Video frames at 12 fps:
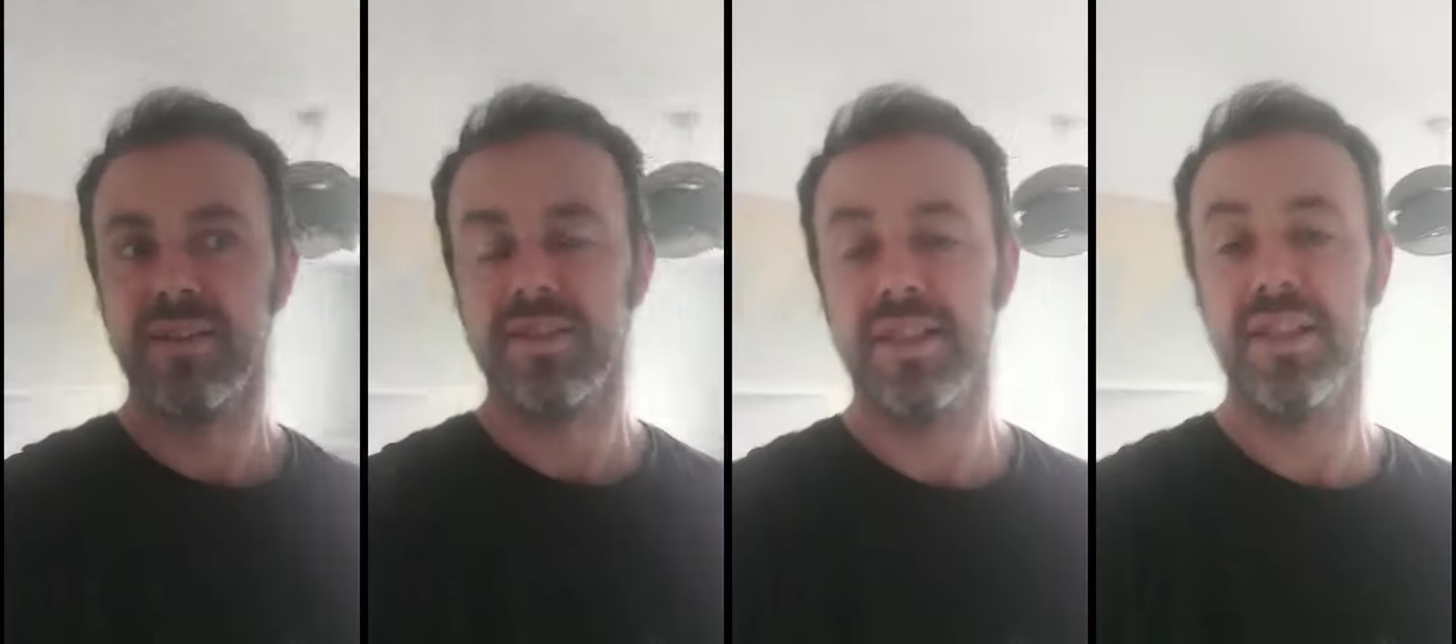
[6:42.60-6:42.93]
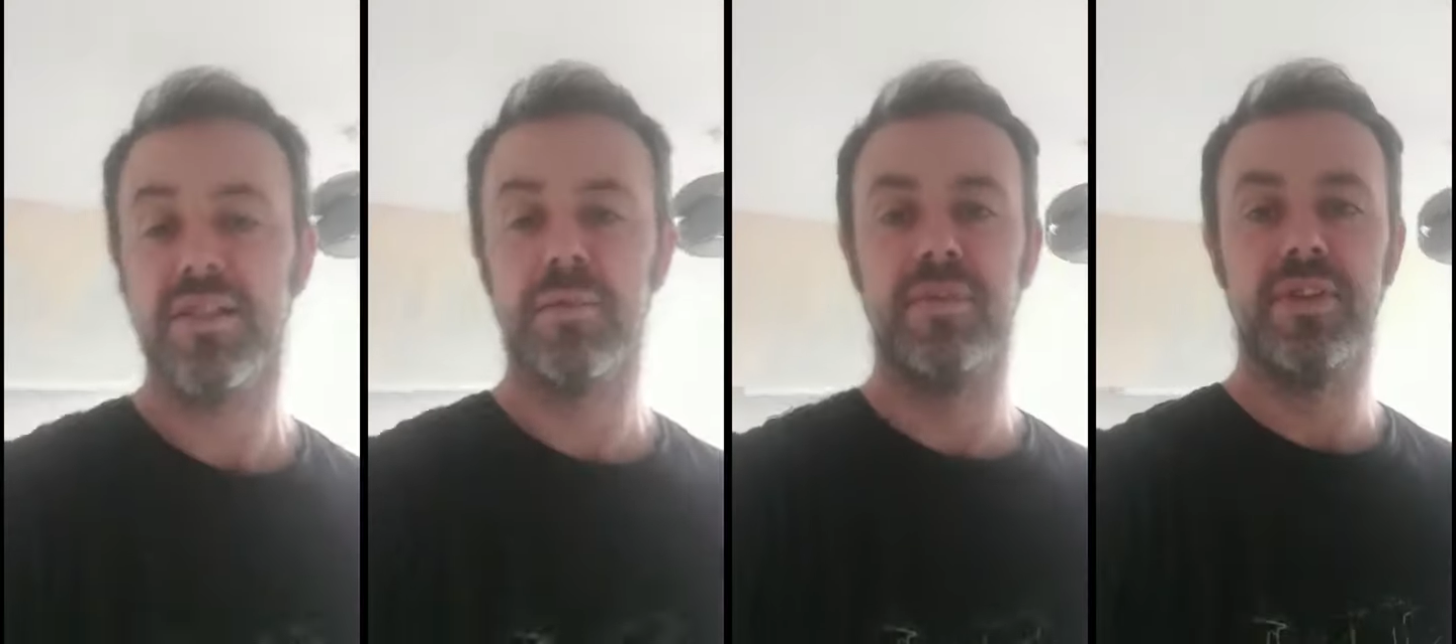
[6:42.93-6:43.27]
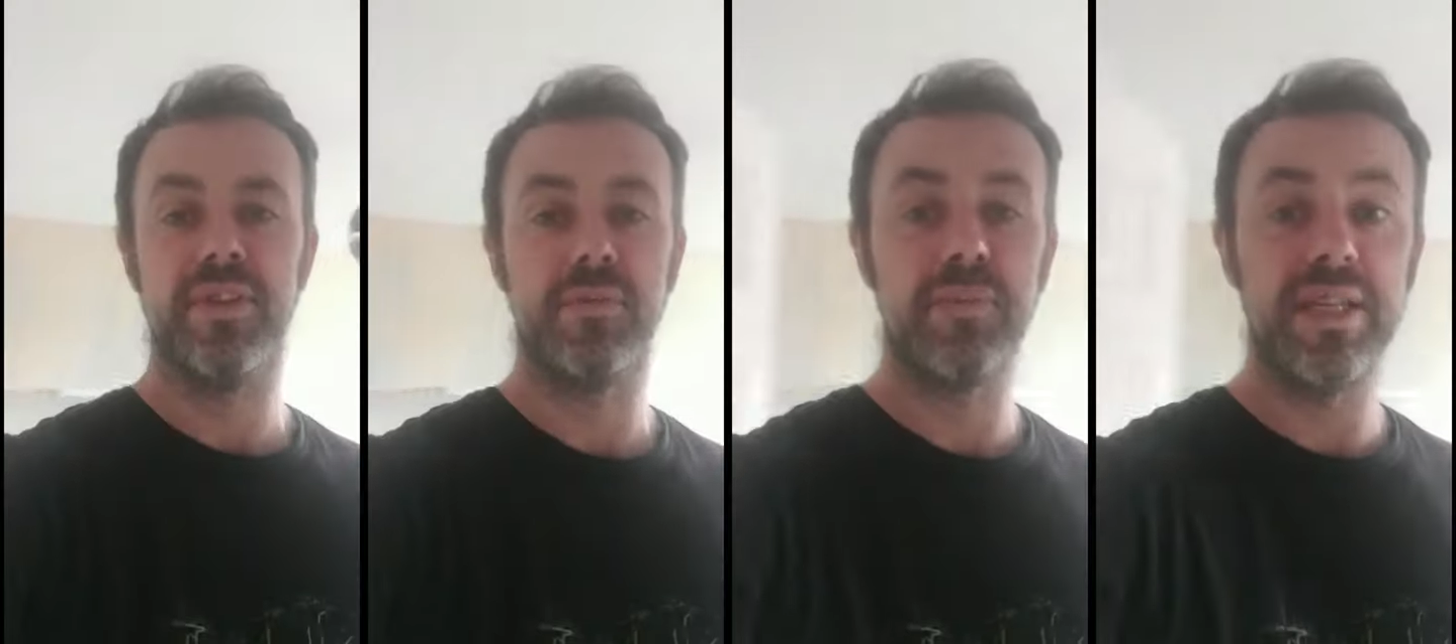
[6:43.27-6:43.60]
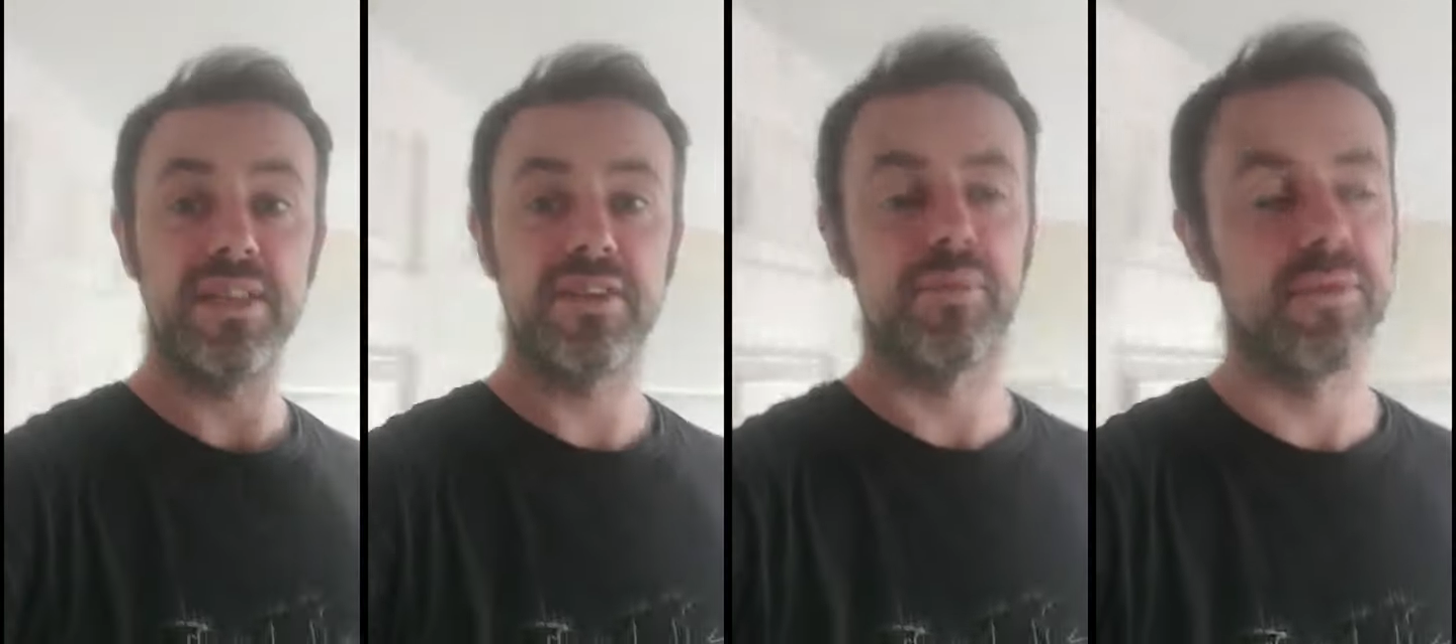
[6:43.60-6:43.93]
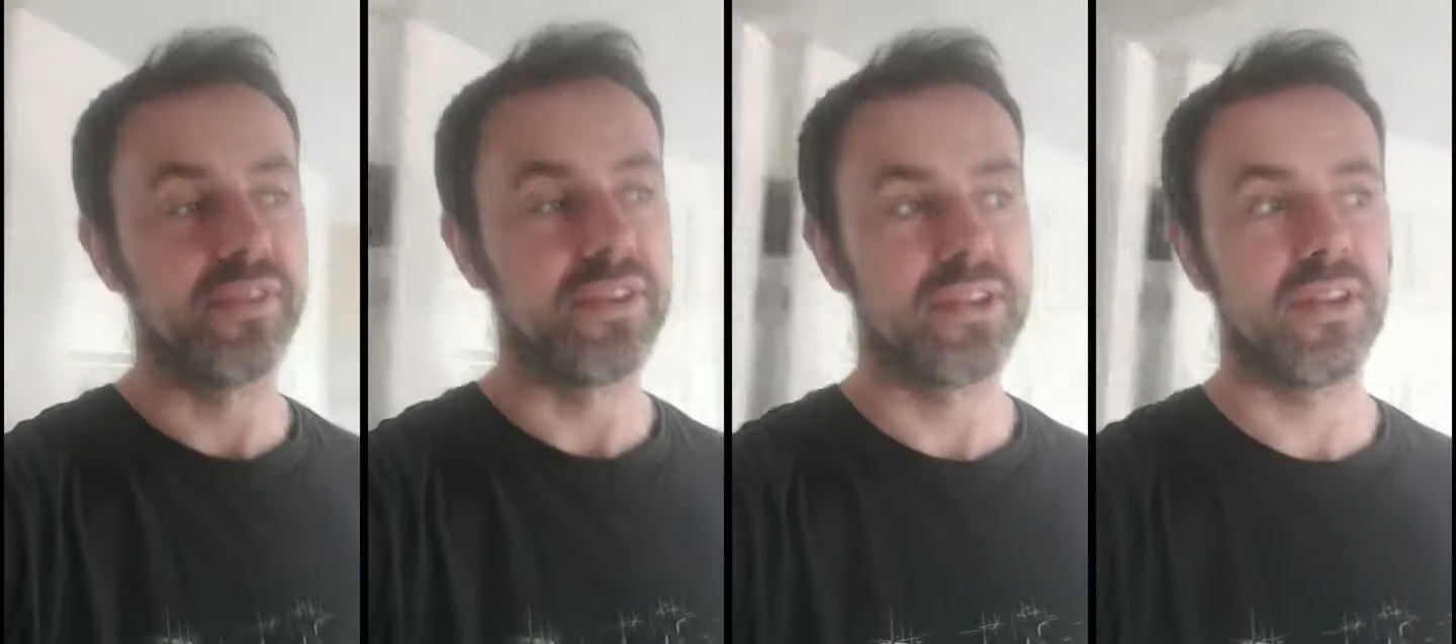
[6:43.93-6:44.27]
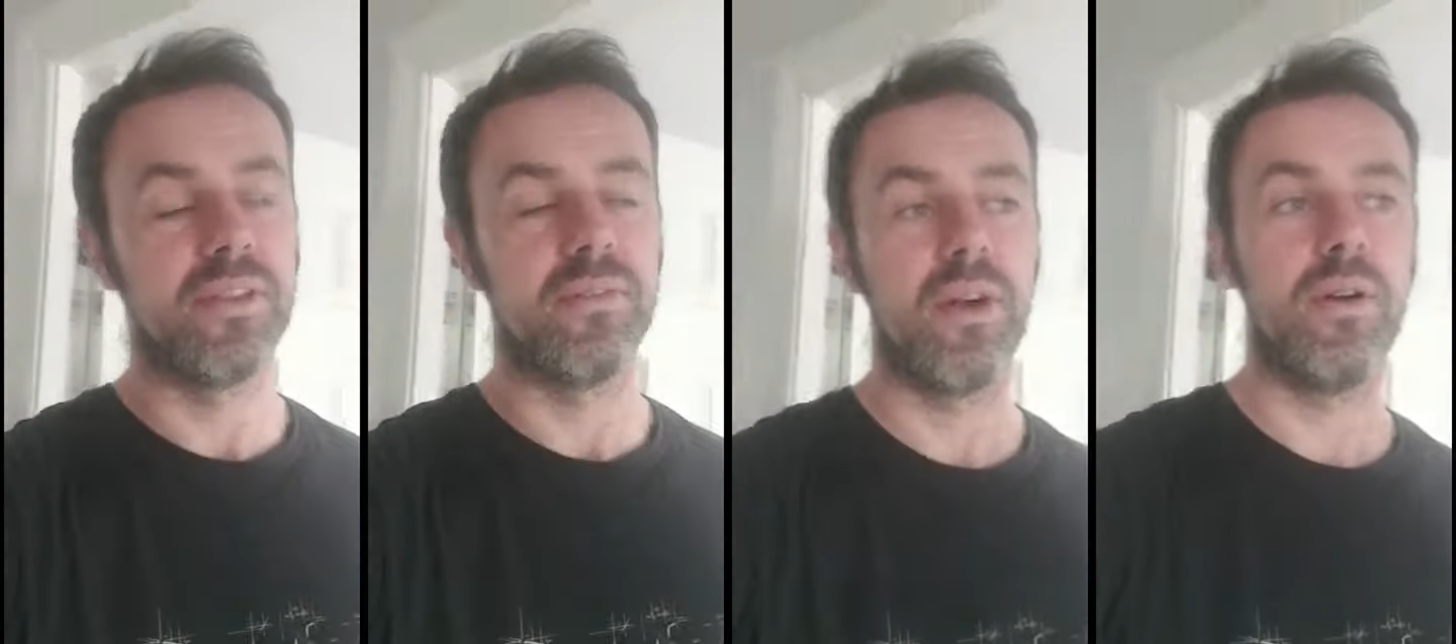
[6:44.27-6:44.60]
see some of yous and meet some of yous
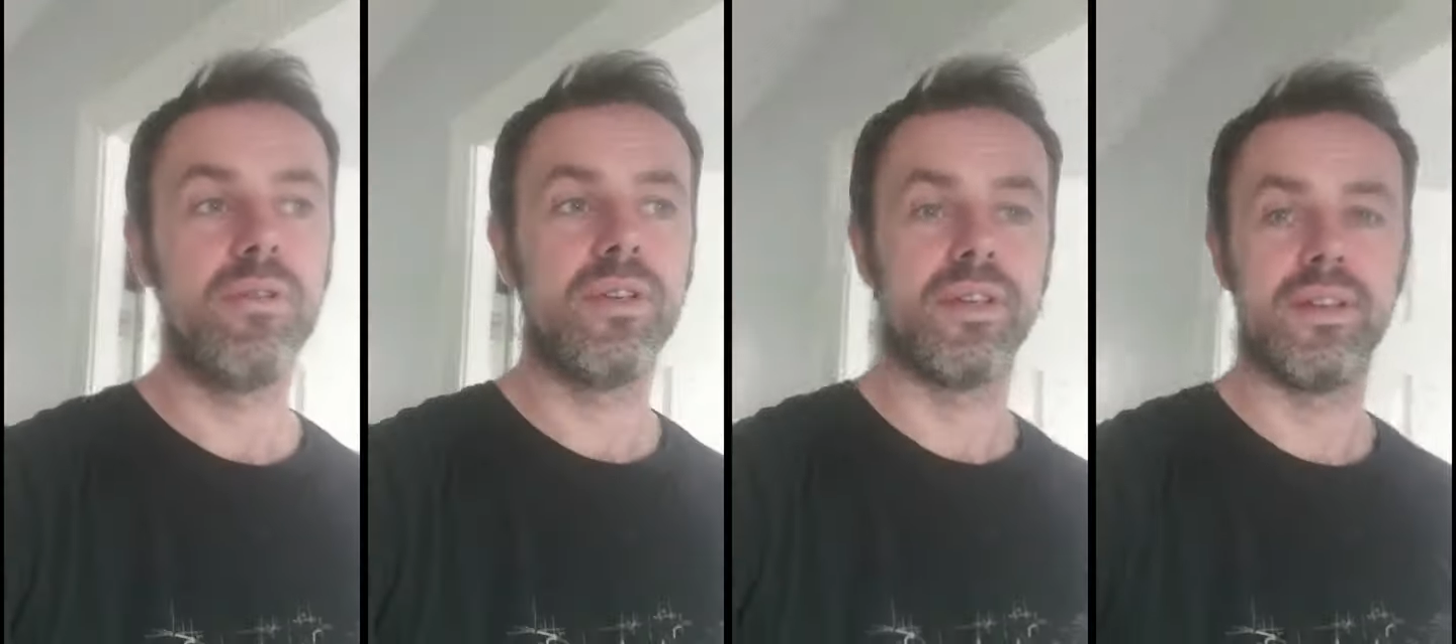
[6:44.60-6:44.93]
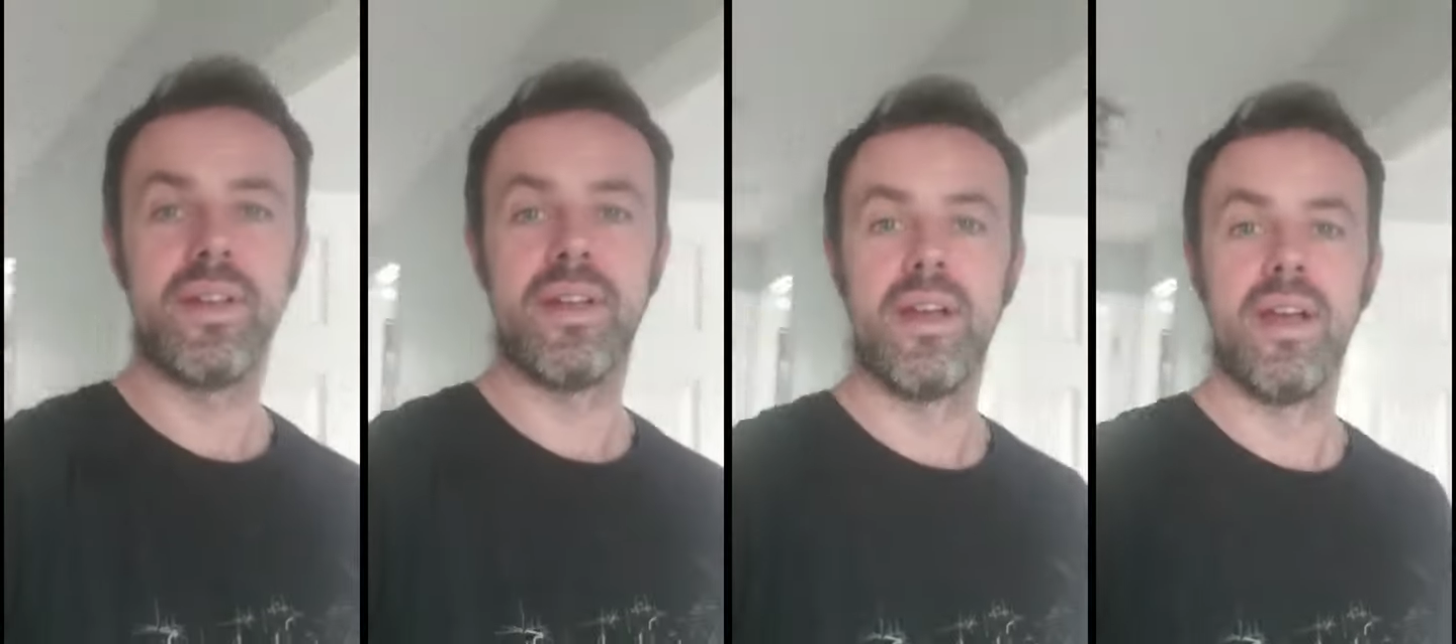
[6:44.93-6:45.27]
on the road, and